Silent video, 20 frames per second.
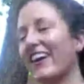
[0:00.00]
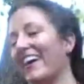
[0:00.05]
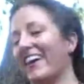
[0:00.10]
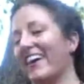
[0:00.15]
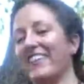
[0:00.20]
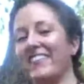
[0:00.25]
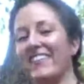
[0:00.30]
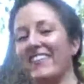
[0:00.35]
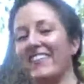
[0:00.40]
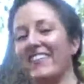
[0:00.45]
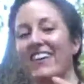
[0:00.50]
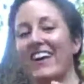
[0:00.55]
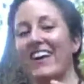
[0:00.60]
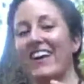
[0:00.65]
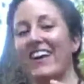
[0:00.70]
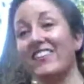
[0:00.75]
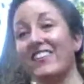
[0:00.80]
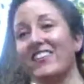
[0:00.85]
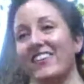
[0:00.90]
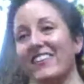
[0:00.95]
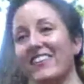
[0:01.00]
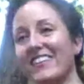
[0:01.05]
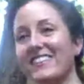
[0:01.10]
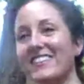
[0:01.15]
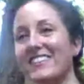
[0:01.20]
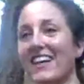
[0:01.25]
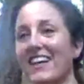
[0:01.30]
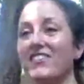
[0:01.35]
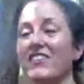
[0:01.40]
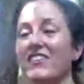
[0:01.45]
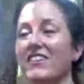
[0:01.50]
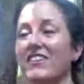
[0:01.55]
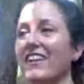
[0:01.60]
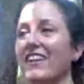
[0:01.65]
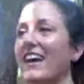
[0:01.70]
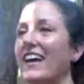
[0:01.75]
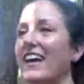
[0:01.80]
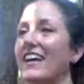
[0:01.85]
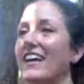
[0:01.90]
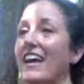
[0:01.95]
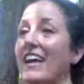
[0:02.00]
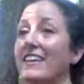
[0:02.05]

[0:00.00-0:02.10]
I feel this. I feel that.